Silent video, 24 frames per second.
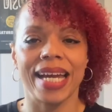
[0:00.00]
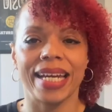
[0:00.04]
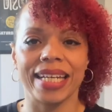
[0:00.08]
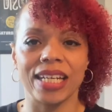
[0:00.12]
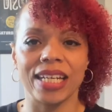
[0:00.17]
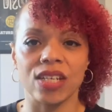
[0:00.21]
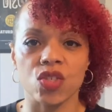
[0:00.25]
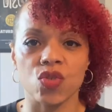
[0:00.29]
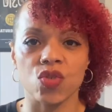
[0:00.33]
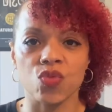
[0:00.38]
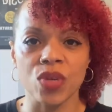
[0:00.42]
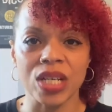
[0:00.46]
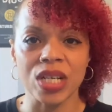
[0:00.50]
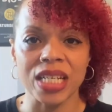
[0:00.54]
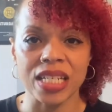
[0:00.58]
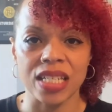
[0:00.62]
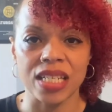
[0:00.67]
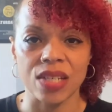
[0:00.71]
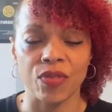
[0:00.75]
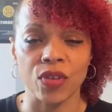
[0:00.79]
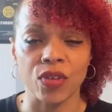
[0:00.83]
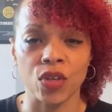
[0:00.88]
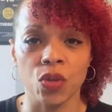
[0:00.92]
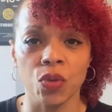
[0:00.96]
it's really
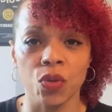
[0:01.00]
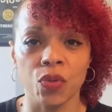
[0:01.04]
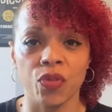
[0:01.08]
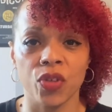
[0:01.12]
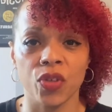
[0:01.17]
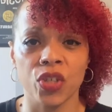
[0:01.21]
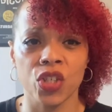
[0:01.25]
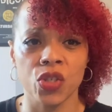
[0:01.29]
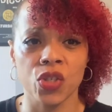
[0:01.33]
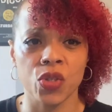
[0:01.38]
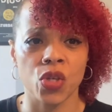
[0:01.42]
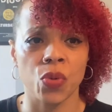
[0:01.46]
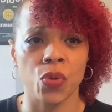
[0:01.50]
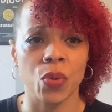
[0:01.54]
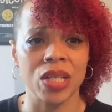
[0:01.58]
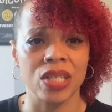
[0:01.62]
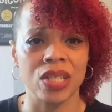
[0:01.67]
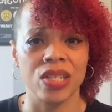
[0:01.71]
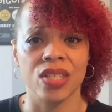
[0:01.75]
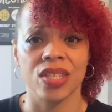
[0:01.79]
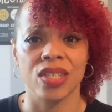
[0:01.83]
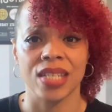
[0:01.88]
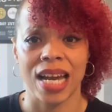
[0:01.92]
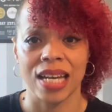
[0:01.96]
difficult for you to
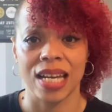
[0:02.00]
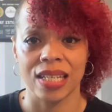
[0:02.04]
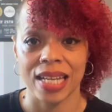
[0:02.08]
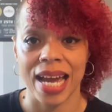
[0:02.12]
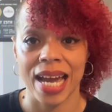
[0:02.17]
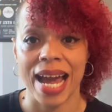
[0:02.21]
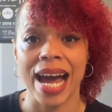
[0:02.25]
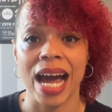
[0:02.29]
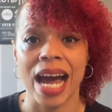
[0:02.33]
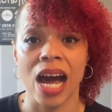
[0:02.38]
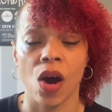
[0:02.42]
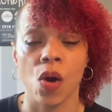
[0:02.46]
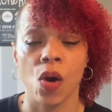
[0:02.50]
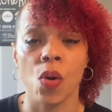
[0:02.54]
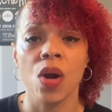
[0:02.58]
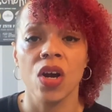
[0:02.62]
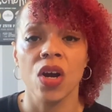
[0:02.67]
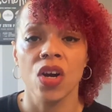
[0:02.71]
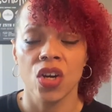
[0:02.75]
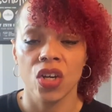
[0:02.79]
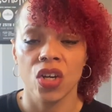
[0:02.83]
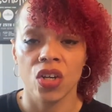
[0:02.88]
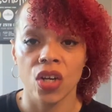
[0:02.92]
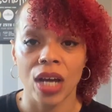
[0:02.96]
understand how
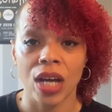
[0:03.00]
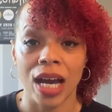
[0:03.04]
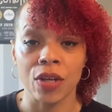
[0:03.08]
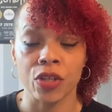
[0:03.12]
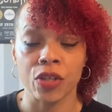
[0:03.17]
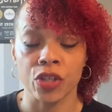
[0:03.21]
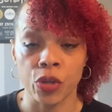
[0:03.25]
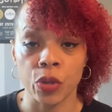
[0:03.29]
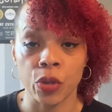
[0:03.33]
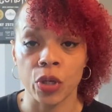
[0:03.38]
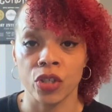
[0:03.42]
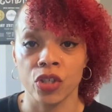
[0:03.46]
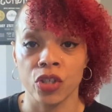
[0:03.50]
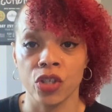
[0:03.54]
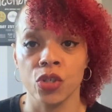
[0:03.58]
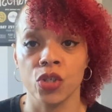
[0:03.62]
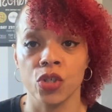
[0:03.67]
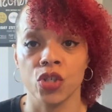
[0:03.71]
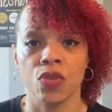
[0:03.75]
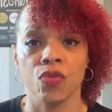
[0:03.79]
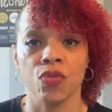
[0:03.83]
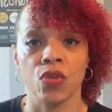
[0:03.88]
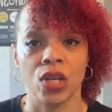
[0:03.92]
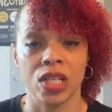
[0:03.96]
you can
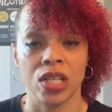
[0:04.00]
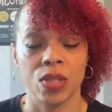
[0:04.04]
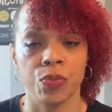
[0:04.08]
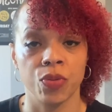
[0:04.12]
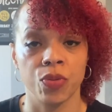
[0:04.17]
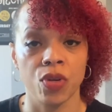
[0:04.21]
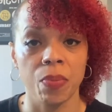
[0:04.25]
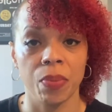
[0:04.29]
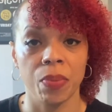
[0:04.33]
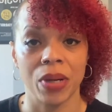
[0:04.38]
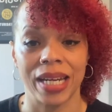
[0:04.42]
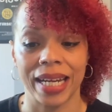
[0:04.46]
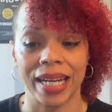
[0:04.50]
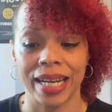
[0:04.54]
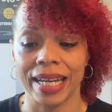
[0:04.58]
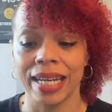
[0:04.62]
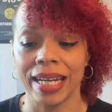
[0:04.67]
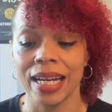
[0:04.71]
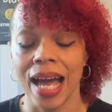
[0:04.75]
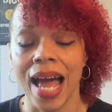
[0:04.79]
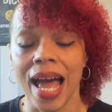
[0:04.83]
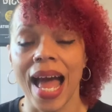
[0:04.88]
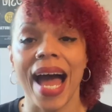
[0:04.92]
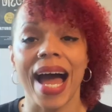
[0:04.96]
use your voice
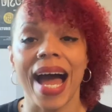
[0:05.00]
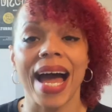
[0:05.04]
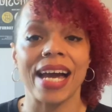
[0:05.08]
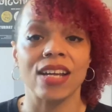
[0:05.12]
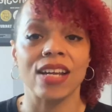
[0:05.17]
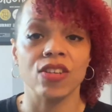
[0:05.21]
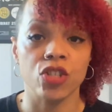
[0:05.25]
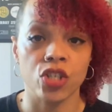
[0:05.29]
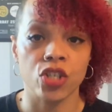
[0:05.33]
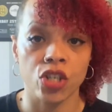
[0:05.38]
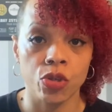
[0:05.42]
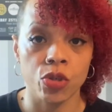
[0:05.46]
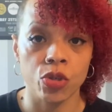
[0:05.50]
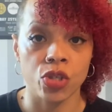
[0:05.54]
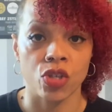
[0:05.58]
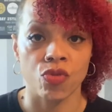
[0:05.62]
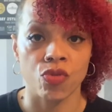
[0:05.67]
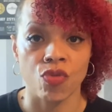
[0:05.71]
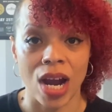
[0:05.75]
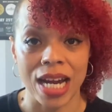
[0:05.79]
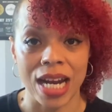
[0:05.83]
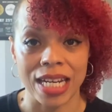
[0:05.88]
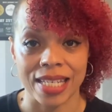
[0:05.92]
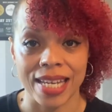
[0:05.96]
properly and use the
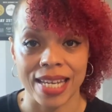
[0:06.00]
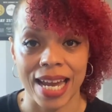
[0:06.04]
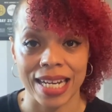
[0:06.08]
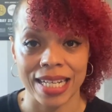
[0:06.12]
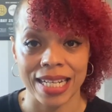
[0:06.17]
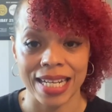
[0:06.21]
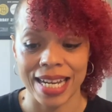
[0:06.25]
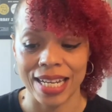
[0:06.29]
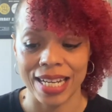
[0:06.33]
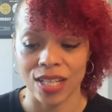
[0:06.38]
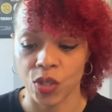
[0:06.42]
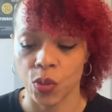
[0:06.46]
right technique.